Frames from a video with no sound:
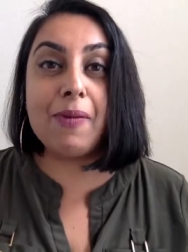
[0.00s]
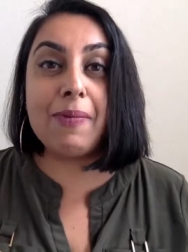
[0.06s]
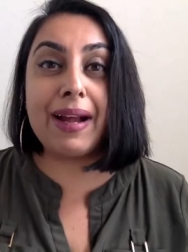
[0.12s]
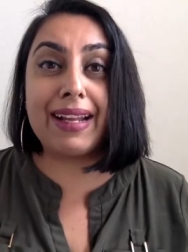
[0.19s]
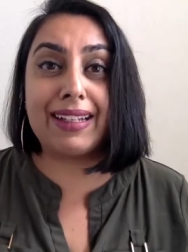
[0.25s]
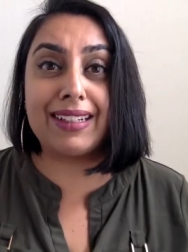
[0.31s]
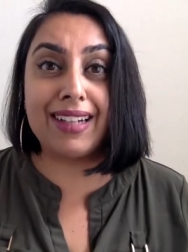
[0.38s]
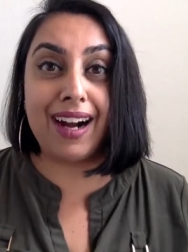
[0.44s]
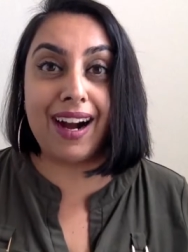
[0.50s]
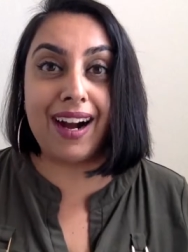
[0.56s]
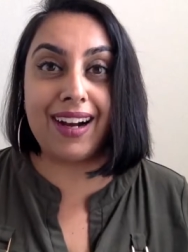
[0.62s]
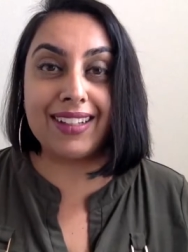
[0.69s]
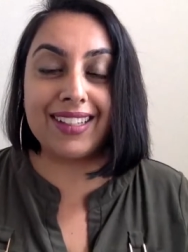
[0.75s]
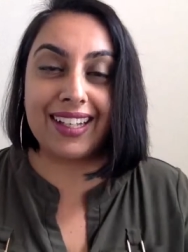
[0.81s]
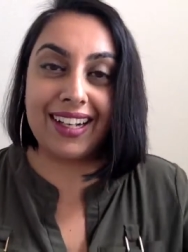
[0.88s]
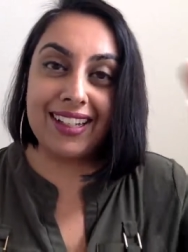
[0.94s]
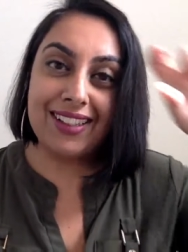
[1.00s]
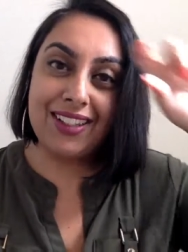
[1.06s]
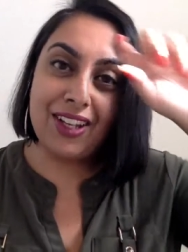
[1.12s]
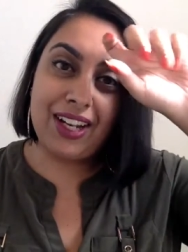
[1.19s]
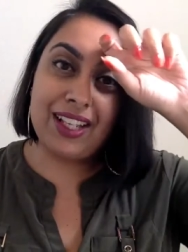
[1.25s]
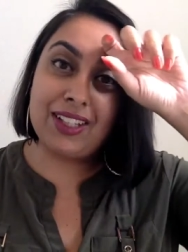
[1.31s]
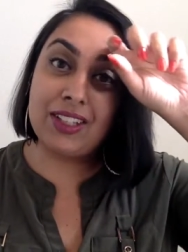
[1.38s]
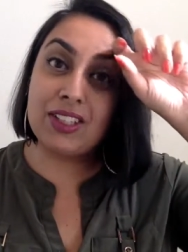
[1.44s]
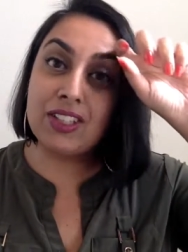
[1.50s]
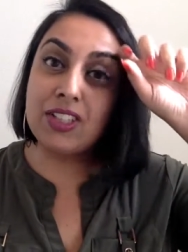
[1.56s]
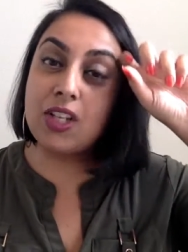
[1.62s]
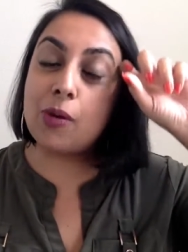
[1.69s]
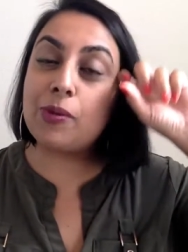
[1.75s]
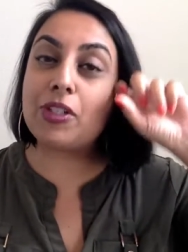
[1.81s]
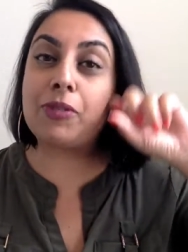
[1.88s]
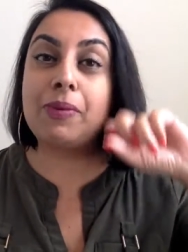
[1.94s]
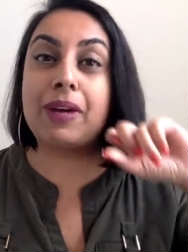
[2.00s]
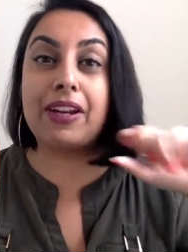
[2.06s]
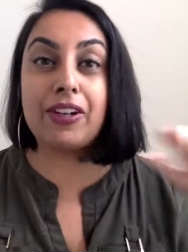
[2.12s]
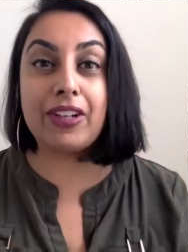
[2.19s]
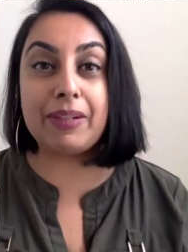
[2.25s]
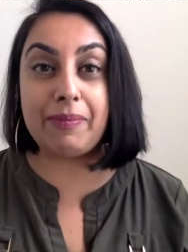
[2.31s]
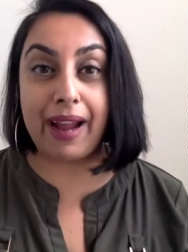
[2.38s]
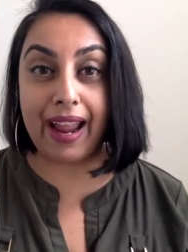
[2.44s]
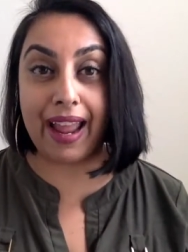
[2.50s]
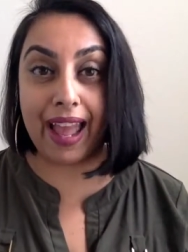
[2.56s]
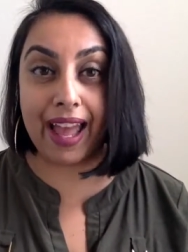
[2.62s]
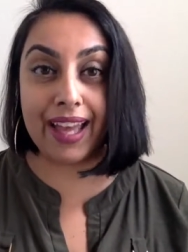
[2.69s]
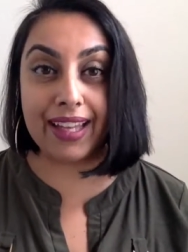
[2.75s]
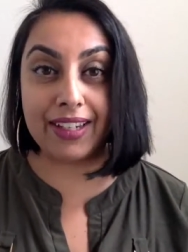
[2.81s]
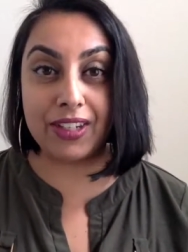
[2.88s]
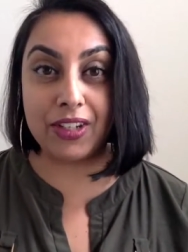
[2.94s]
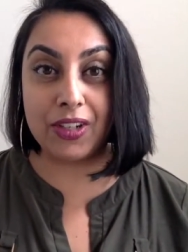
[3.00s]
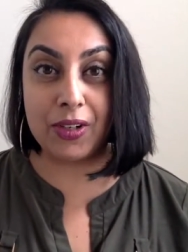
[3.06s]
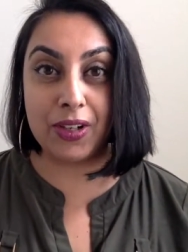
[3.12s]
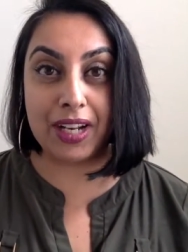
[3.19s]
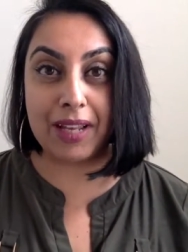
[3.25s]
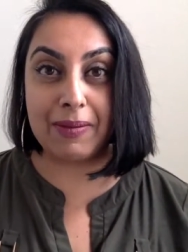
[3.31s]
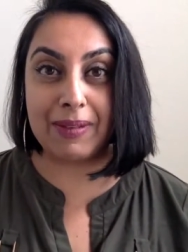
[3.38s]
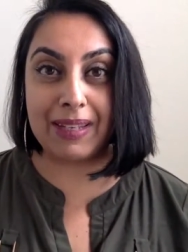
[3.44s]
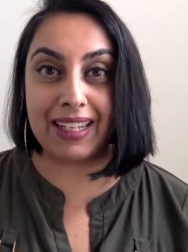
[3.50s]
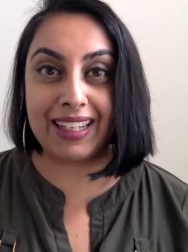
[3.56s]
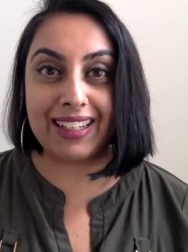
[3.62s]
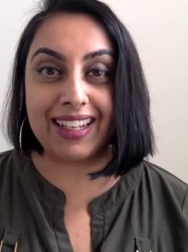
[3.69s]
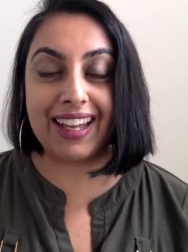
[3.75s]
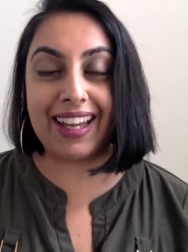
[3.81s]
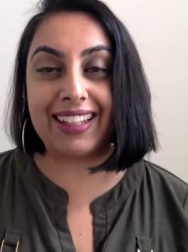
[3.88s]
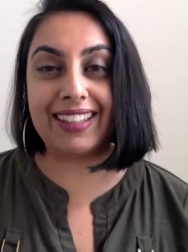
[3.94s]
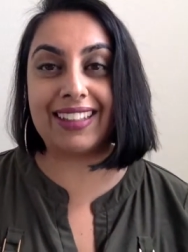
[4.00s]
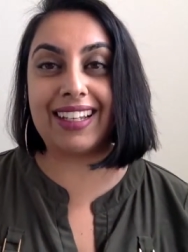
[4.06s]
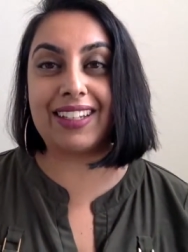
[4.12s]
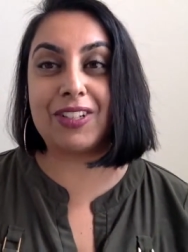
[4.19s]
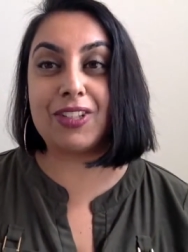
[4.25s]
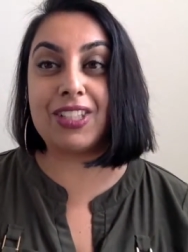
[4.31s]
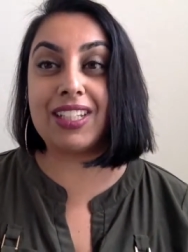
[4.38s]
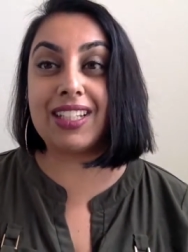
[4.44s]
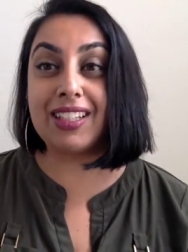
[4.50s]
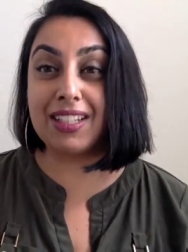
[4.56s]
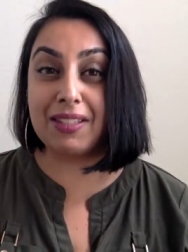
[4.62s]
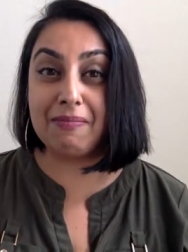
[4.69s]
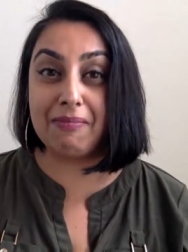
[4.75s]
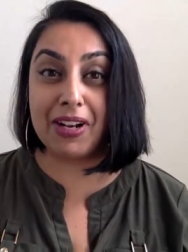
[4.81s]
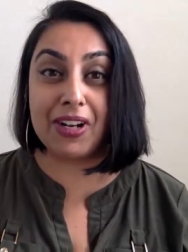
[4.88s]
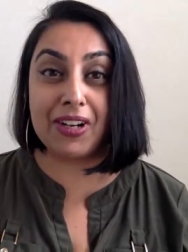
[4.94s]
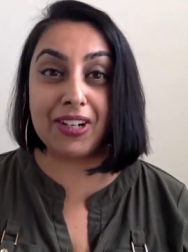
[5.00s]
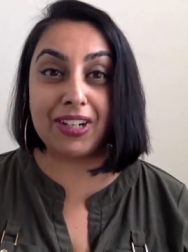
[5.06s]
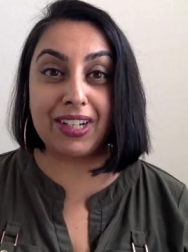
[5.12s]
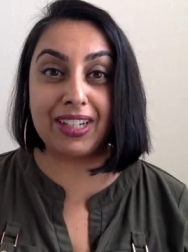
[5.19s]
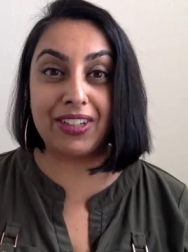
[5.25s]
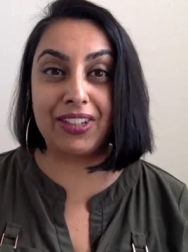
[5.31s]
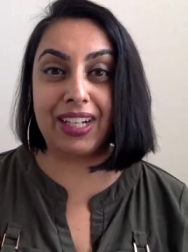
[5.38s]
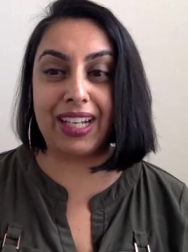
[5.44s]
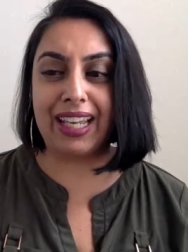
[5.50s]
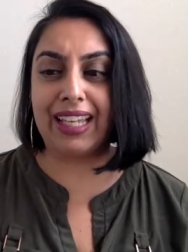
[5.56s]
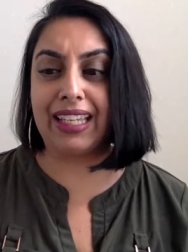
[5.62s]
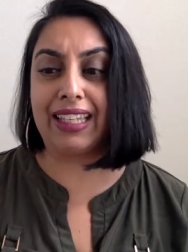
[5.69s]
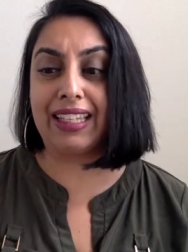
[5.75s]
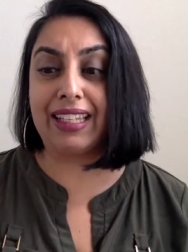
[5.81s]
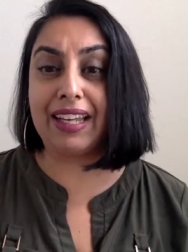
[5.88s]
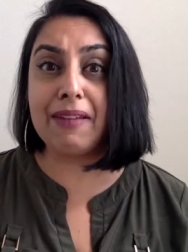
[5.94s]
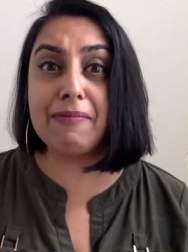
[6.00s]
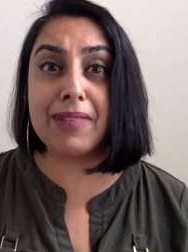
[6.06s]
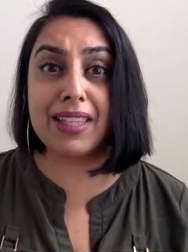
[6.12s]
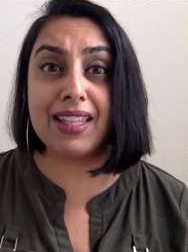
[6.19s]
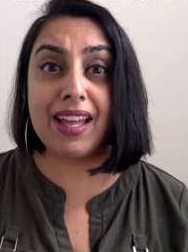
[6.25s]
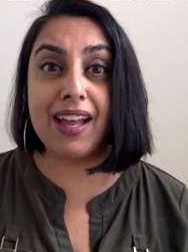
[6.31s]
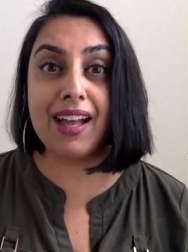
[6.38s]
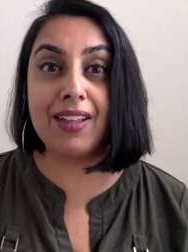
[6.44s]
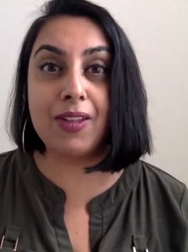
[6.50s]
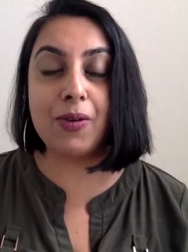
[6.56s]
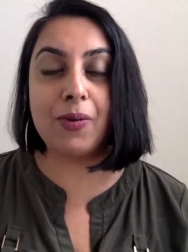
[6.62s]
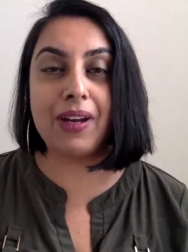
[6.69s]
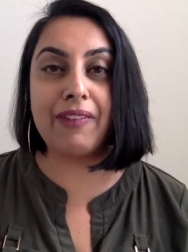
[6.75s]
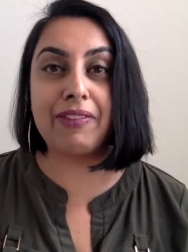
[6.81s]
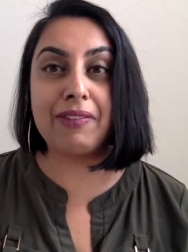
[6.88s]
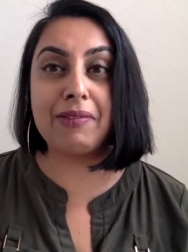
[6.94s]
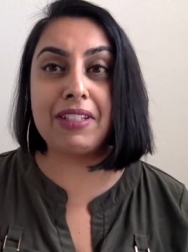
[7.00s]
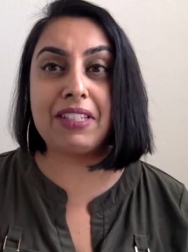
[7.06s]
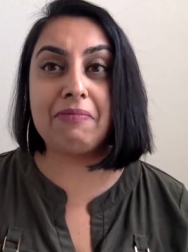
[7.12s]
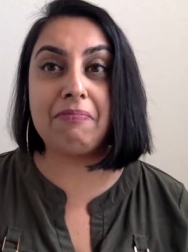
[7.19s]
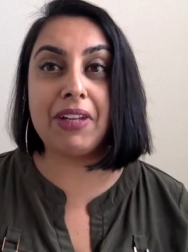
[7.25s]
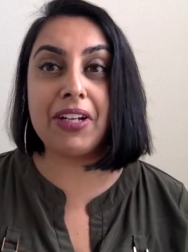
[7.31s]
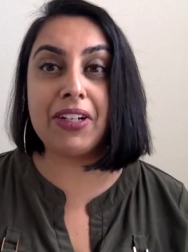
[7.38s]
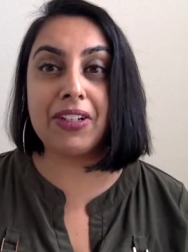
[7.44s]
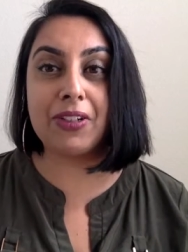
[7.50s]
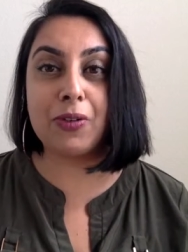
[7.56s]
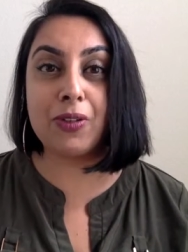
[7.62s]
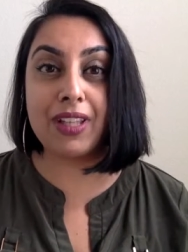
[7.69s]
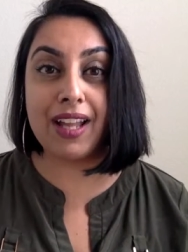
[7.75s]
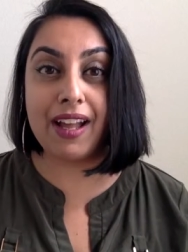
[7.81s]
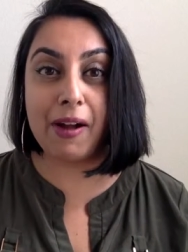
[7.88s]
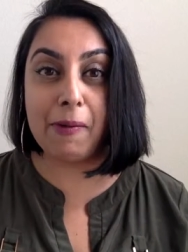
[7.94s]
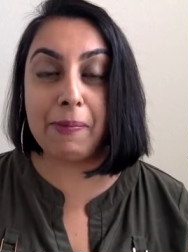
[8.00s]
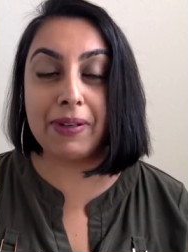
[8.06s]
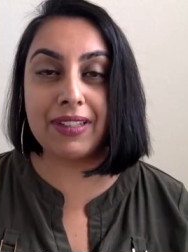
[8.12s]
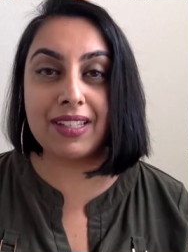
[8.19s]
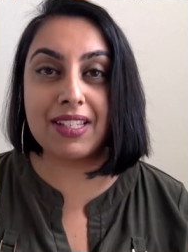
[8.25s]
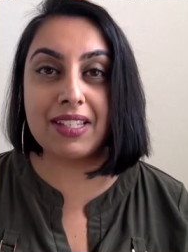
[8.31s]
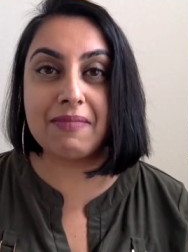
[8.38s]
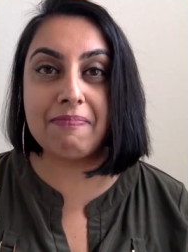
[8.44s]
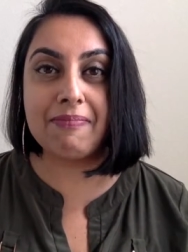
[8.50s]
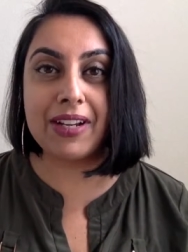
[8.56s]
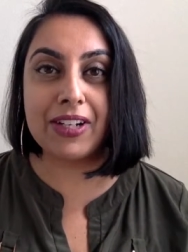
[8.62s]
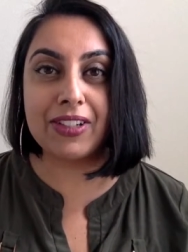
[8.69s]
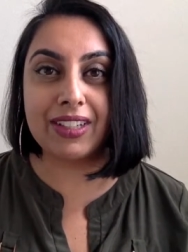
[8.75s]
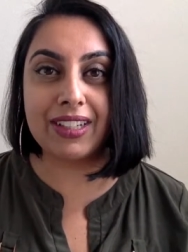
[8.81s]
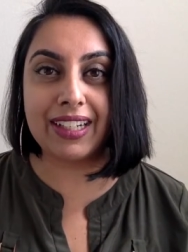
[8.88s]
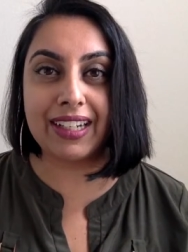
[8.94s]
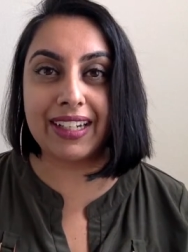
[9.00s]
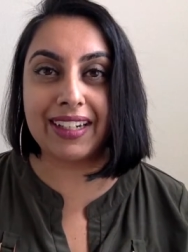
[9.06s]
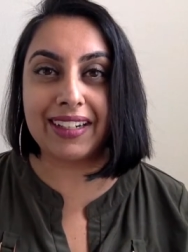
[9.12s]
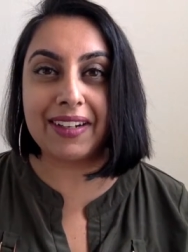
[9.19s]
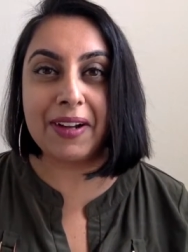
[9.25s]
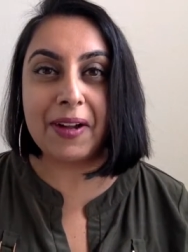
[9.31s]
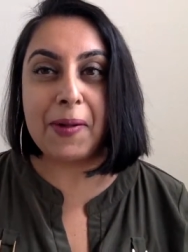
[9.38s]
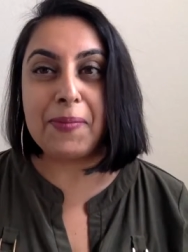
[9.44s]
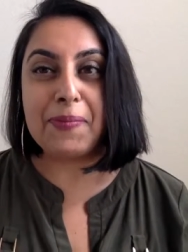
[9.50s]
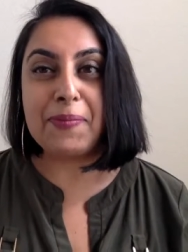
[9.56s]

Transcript: Oh my God. Like I thought I looked so much better in my head. You know what I mean? And then you see this mirror and you're like, get me the hell away from this mirror. Who the hell put this mirror here?